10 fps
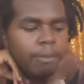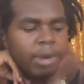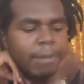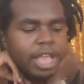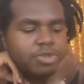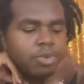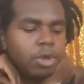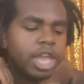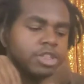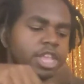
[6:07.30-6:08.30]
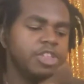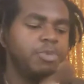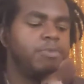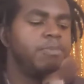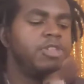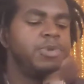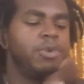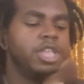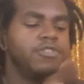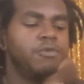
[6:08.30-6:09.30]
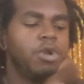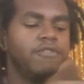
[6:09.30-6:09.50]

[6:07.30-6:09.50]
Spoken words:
Maybe that's... okay, so that's what must be what this Four